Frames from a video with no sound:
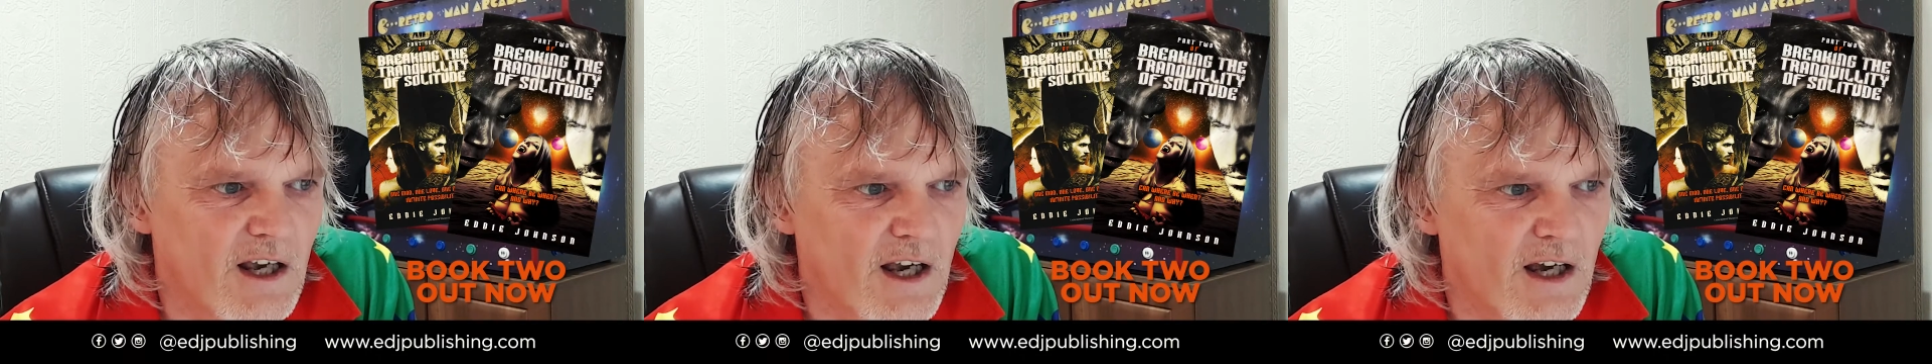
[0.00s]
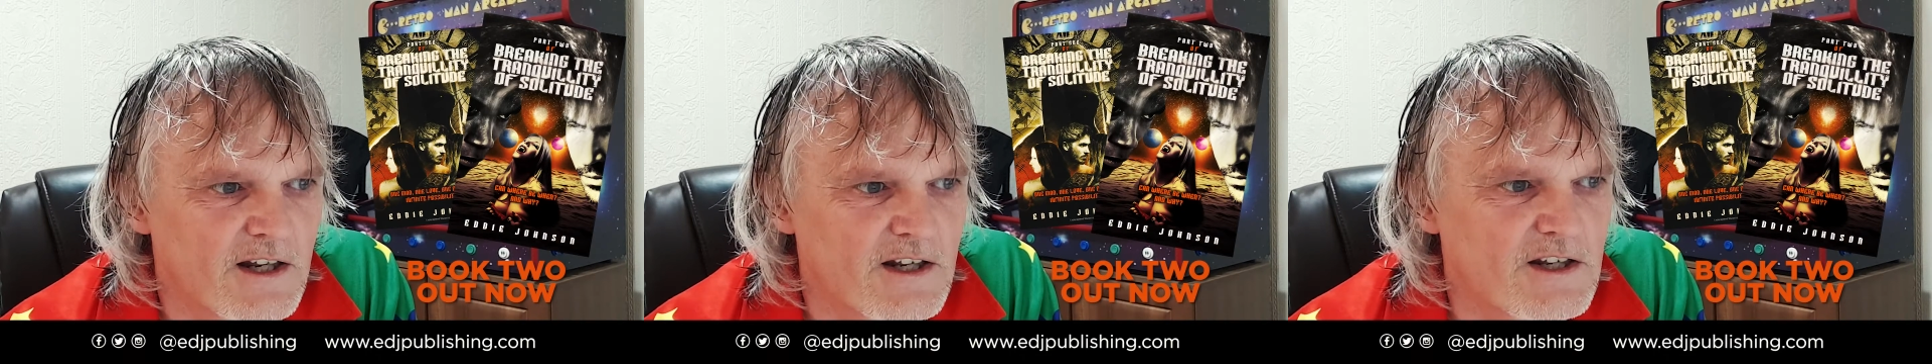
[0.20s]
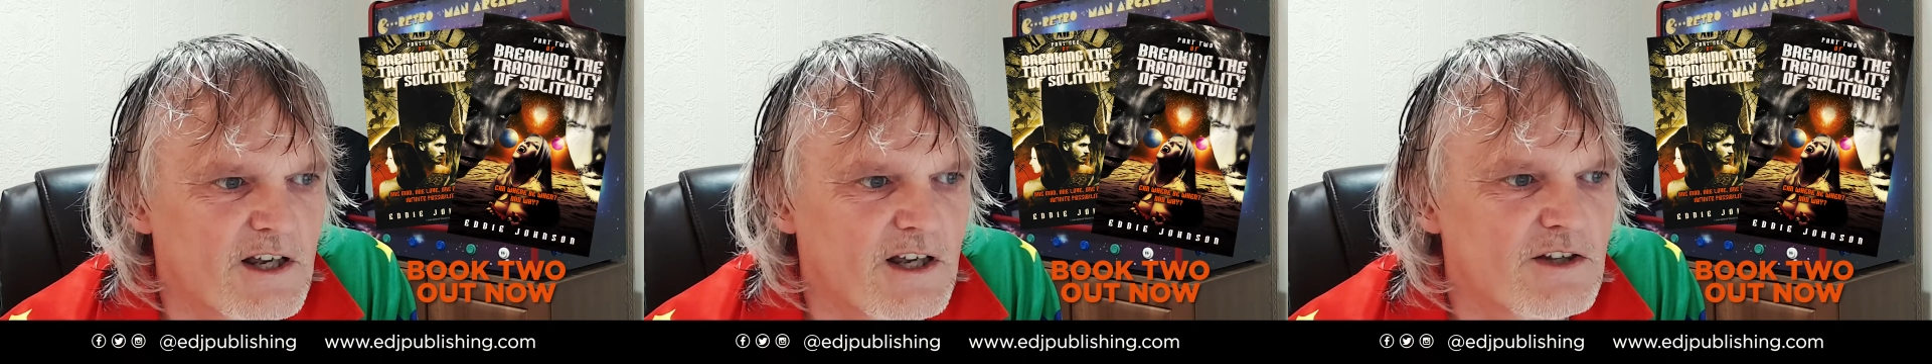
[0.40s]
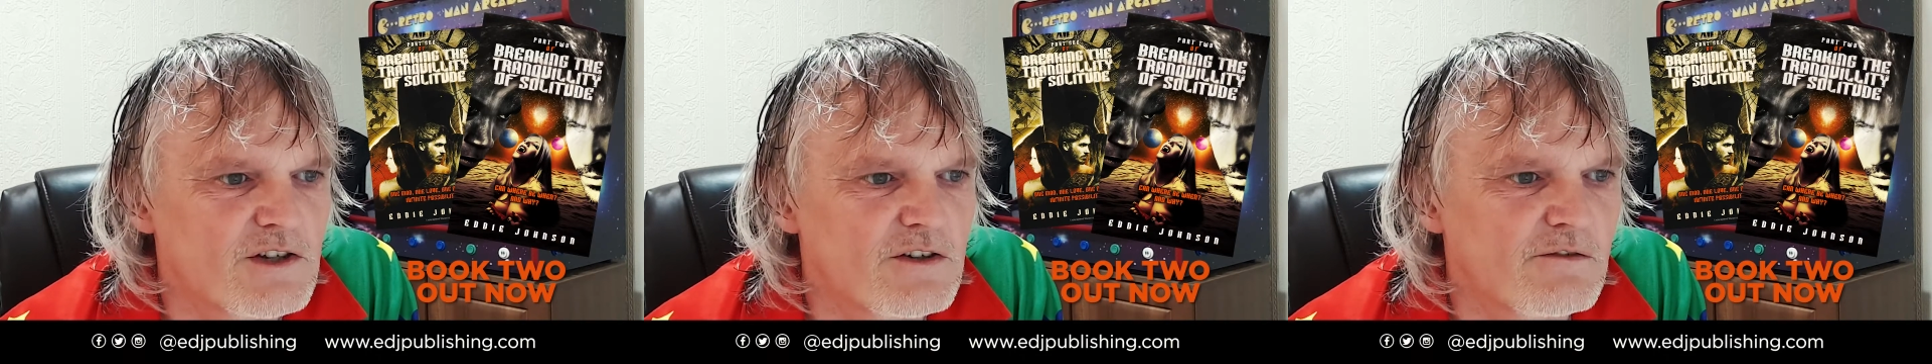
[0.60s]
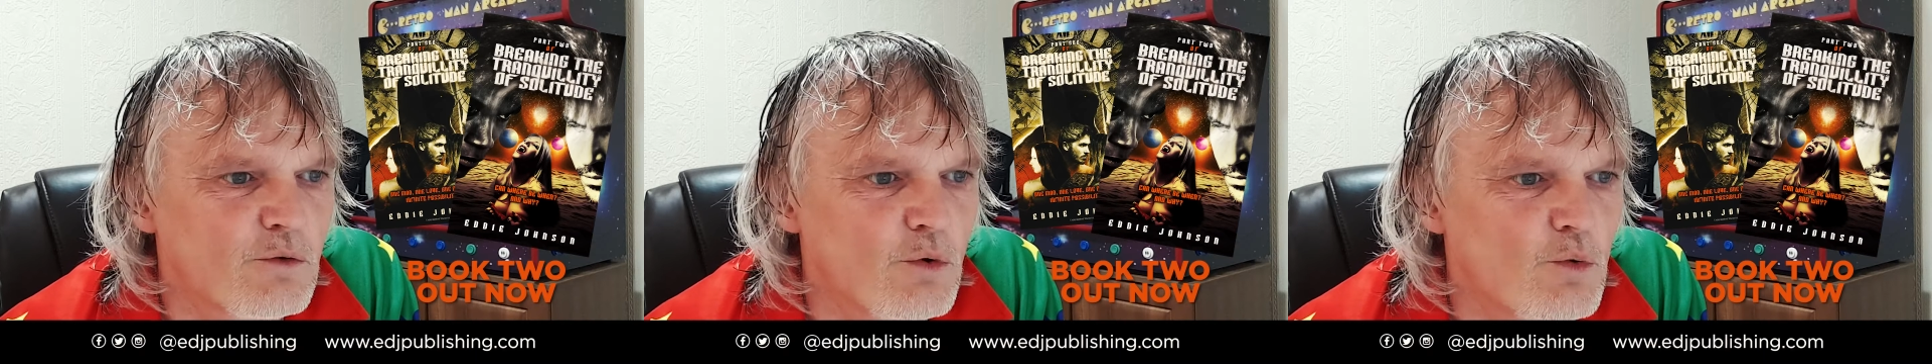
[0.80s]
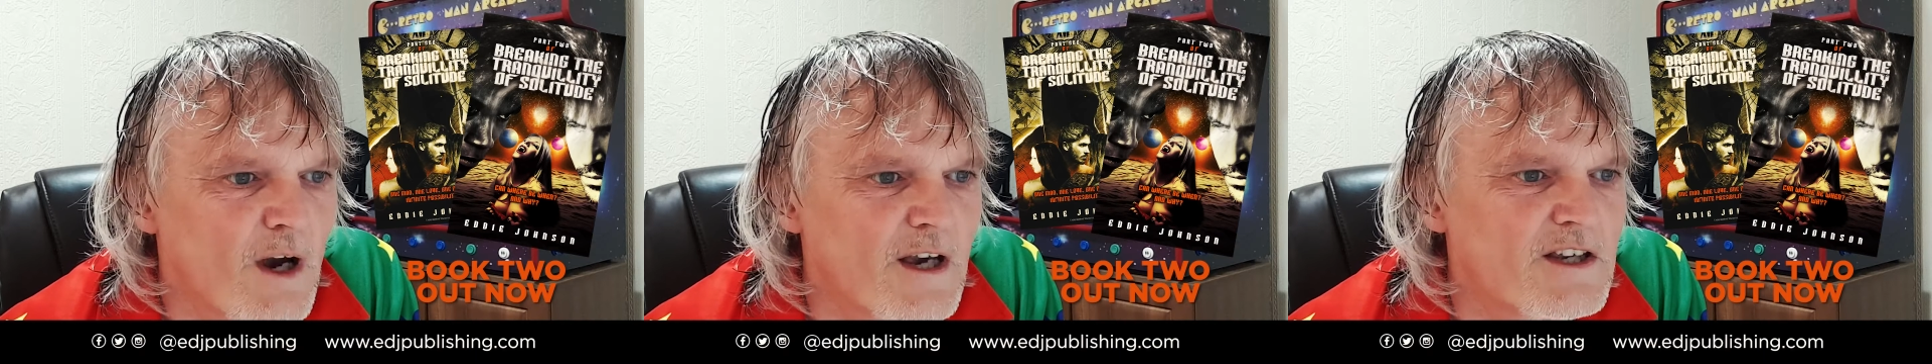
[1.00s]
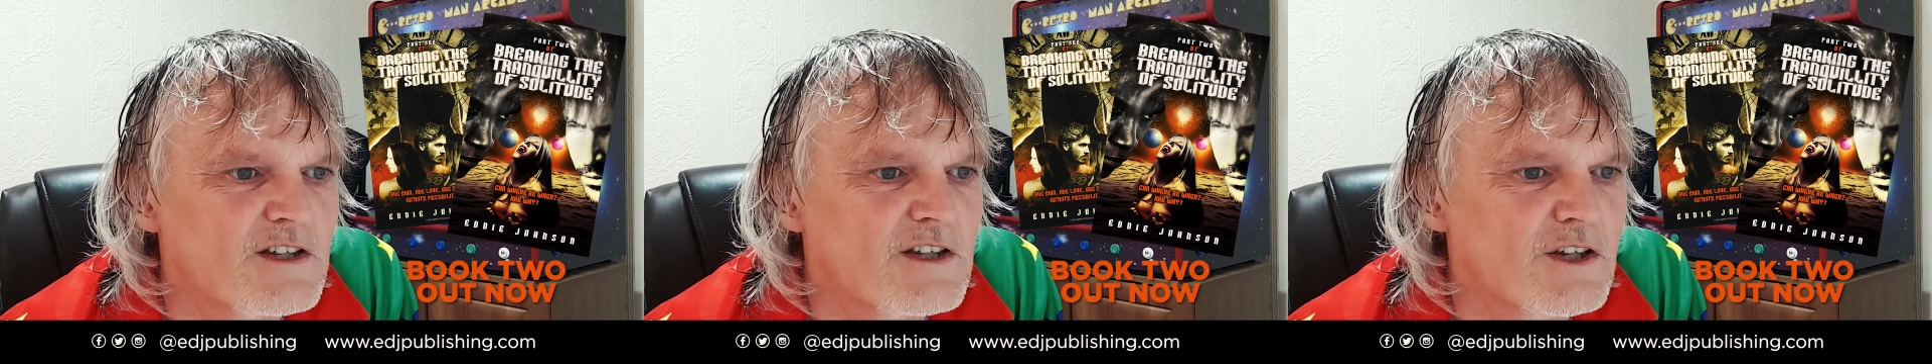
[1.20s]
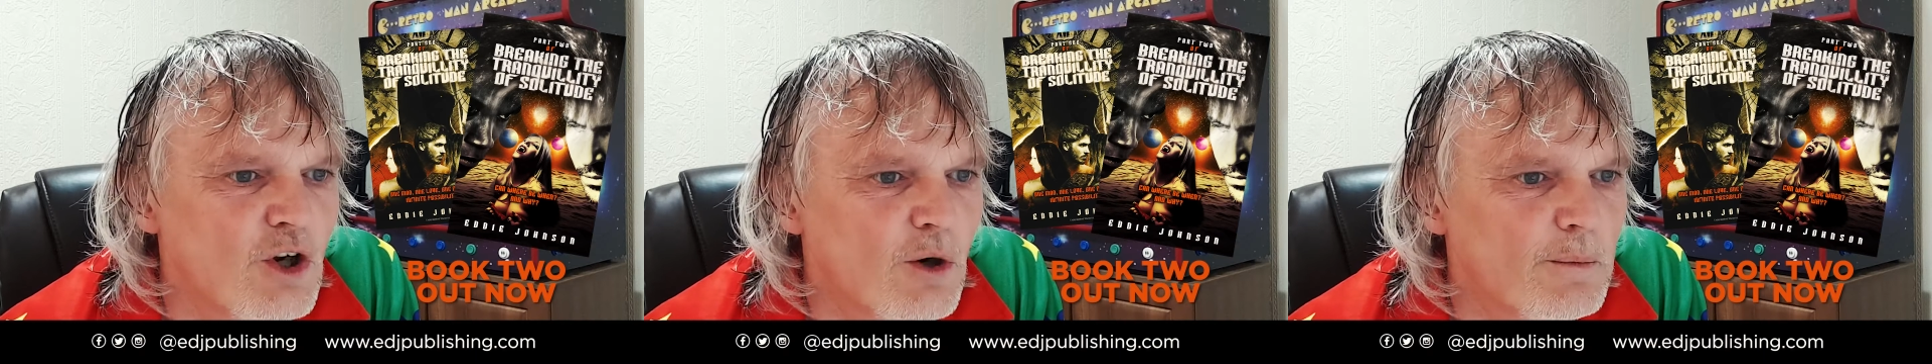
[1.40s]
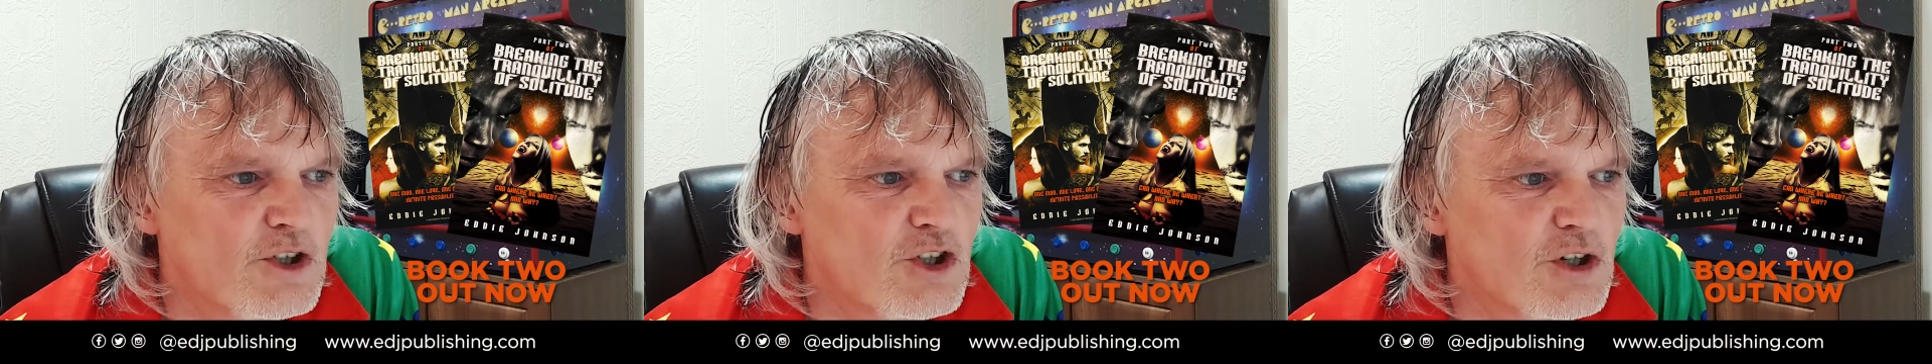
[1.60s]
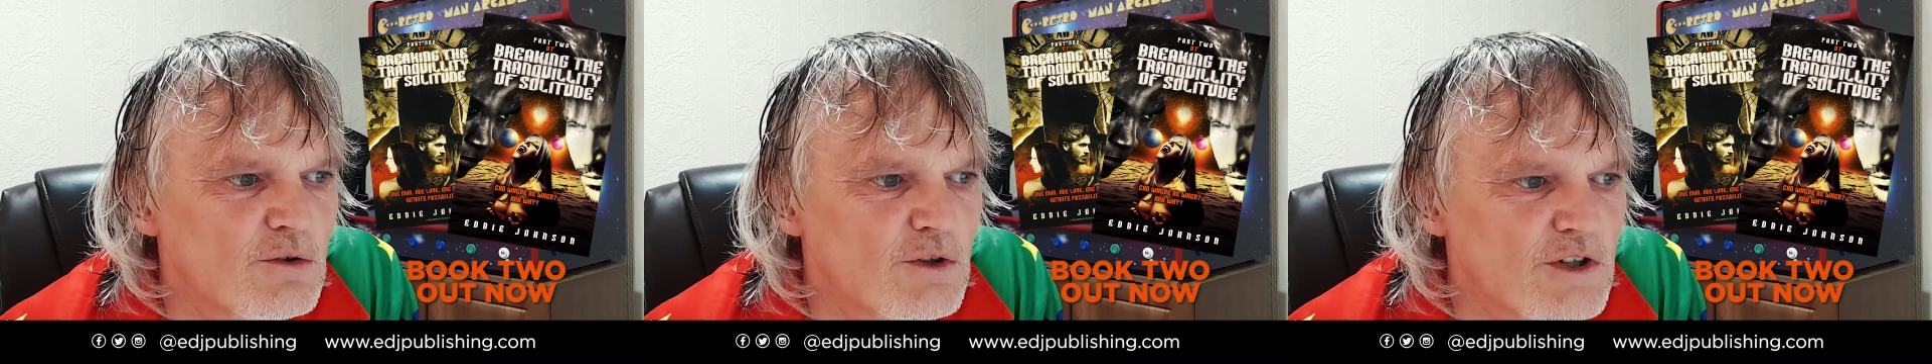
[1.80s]
and a sense of a wasted
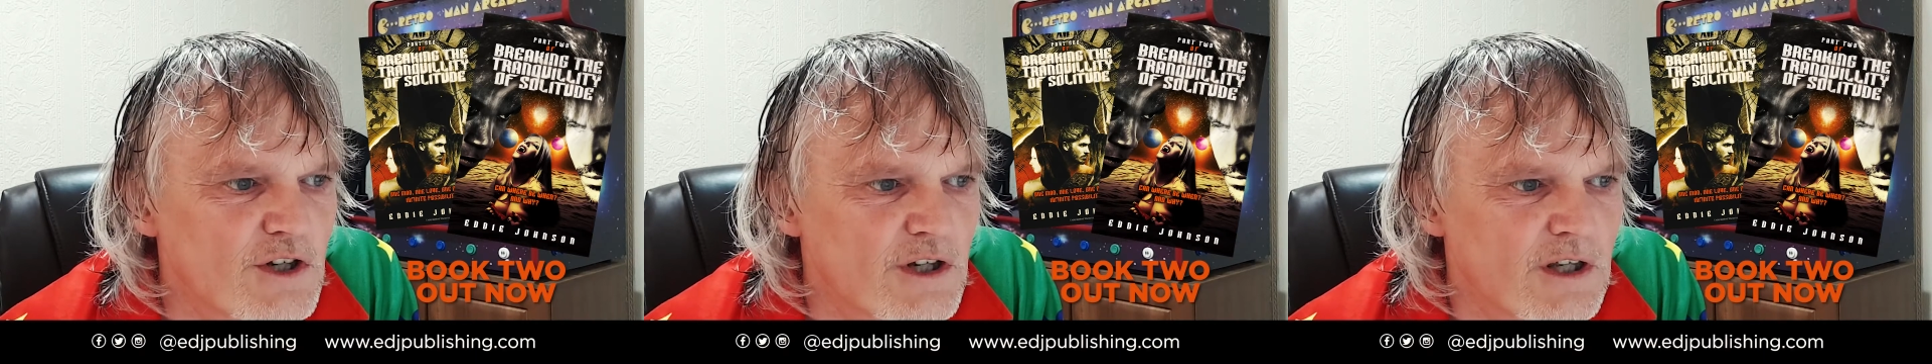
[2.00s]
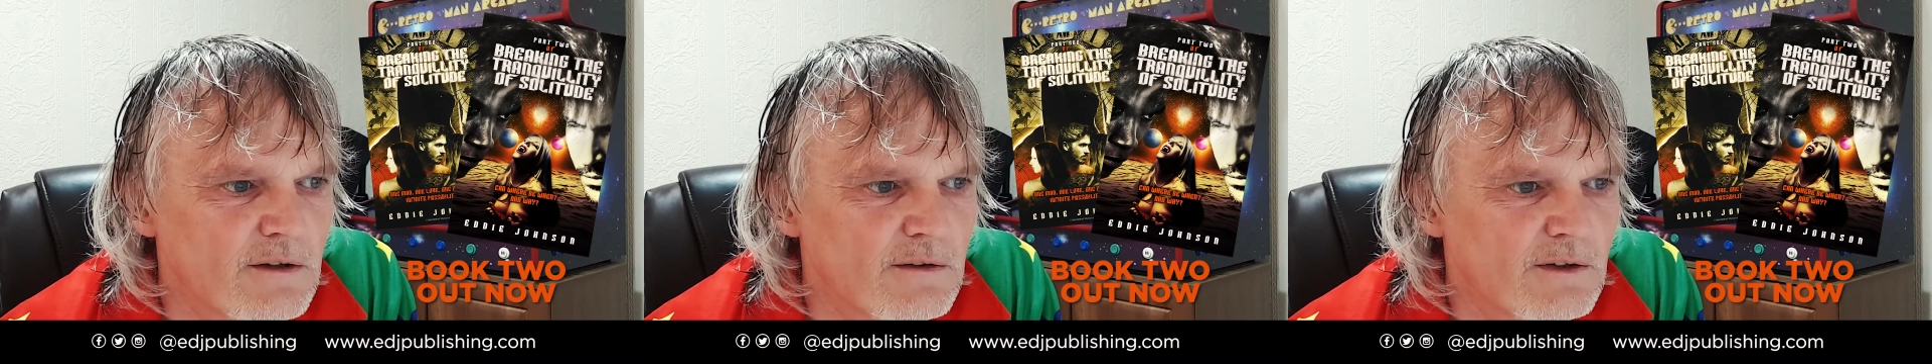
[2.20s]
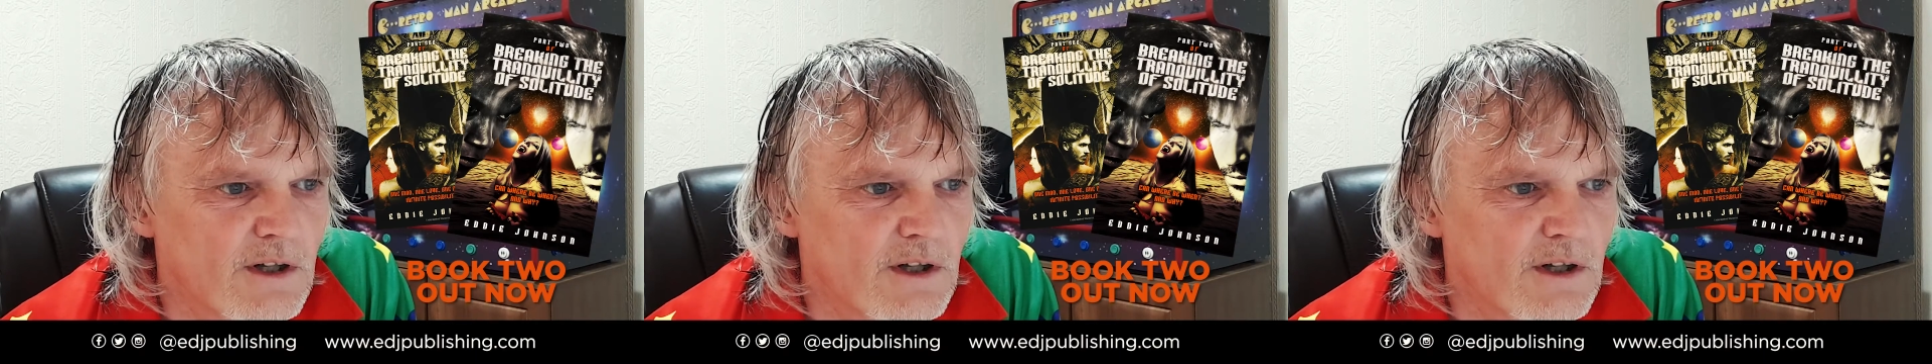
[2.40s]
opportunity.